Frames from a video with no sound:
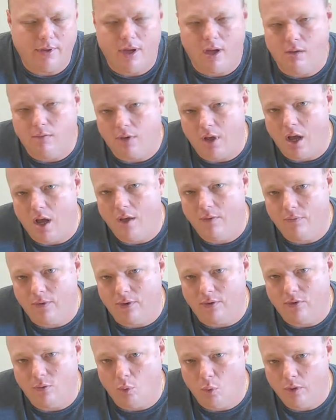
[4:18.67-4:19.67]
of
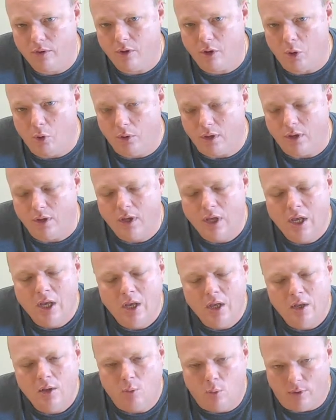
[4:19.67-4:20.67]
confidence with Cody,
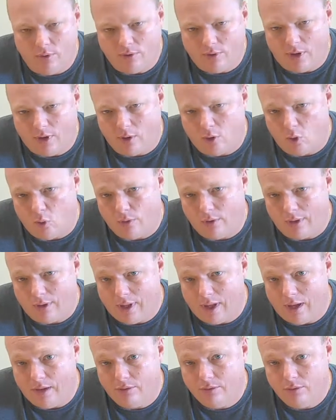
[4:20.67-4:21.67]
we decided to go with the
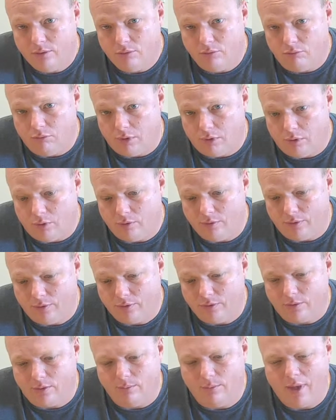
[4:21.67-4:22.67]
GlassRenu
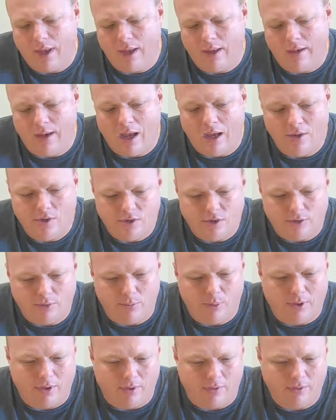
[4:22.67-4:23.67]
system. And not just
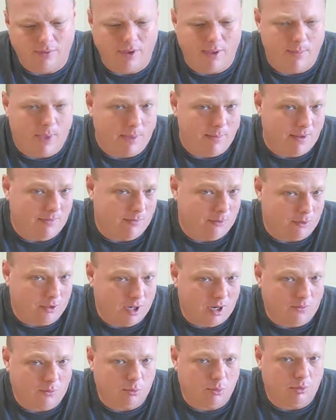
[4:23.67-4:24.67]
because he made me feel
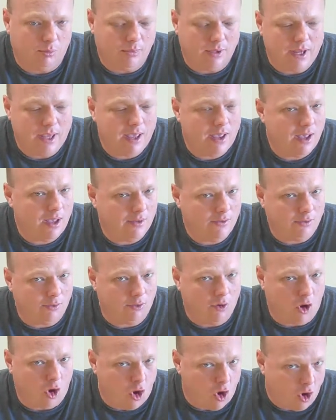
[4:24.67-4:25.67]
comfortable, but he answered
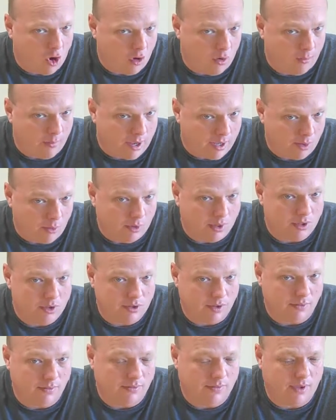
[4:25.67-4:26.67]
all my
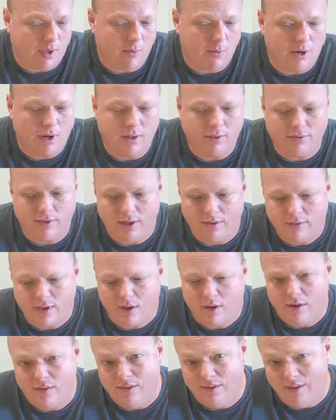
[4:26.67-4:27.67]
questions. And when I sat
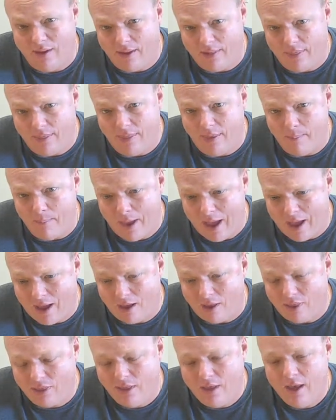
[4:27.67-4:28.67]
down and did the
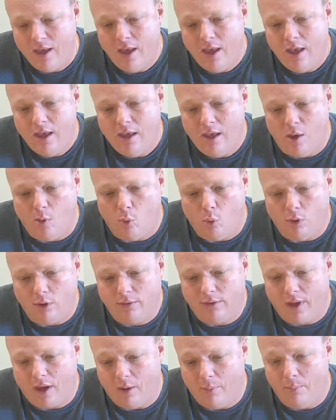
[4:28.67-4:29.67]
math, it
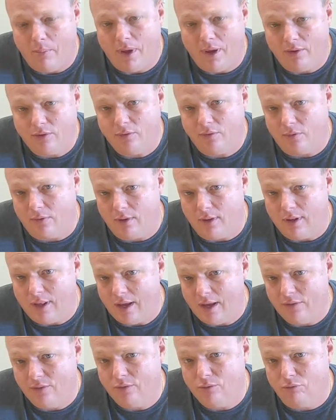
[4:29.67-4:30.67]
worked out best for the
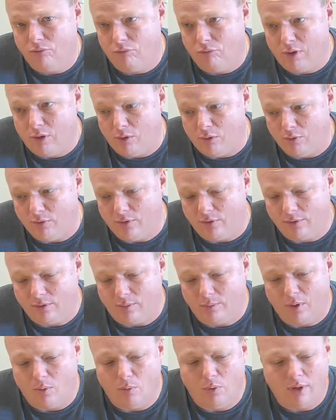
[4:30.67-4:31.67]
GlassRenu
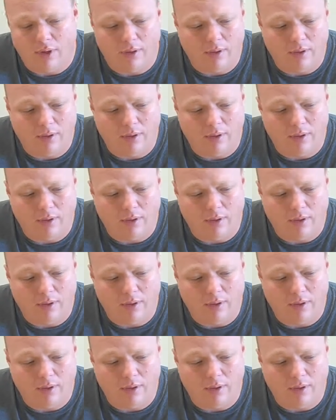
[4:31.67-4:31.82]
system. And